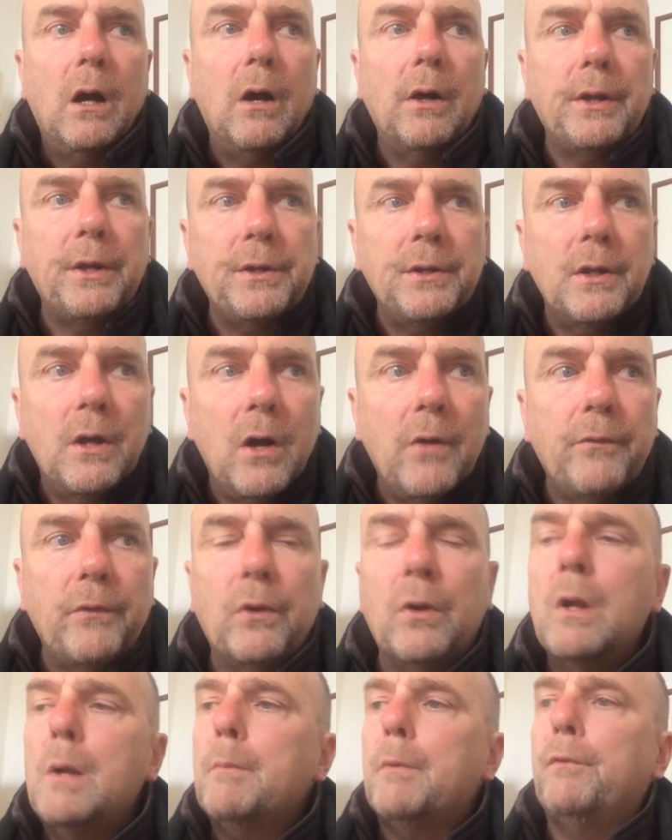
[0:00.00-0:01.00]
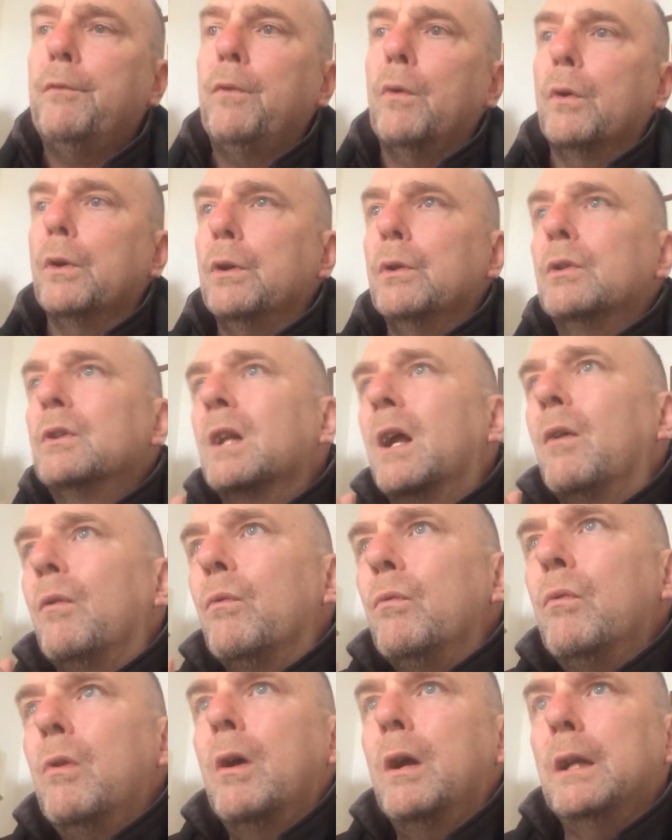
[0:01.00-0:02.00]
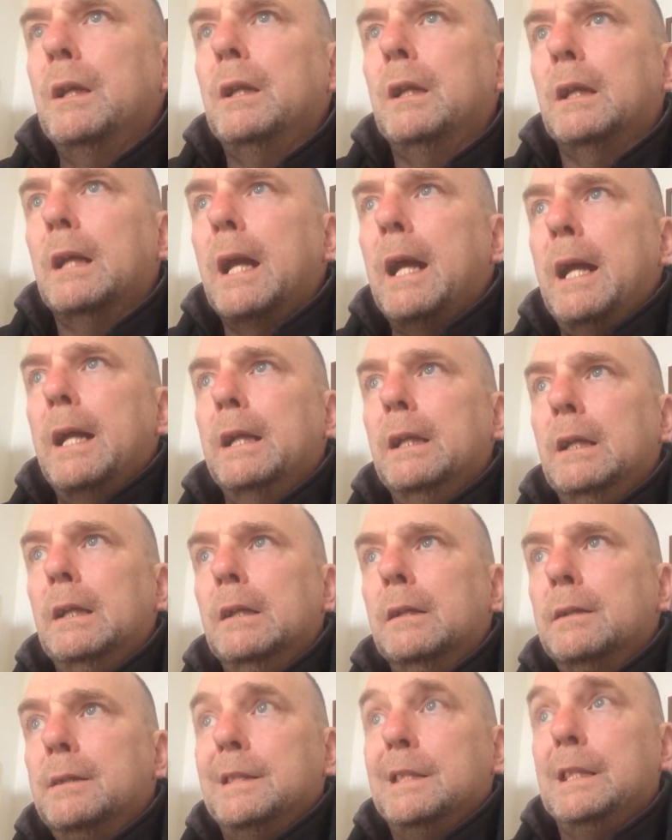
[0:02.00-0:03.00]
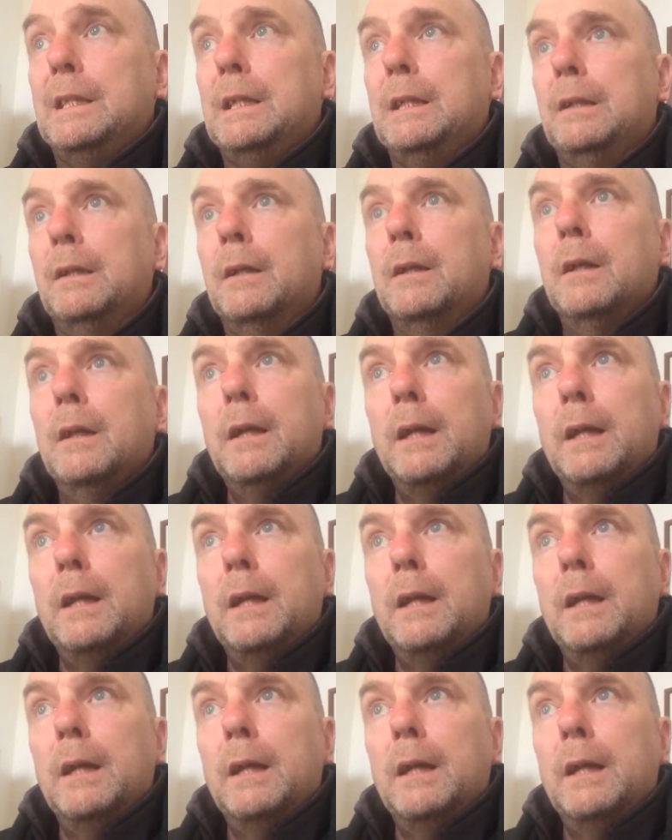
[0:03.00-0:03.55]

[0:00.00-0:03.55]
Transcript: on a novel before you start writing any scene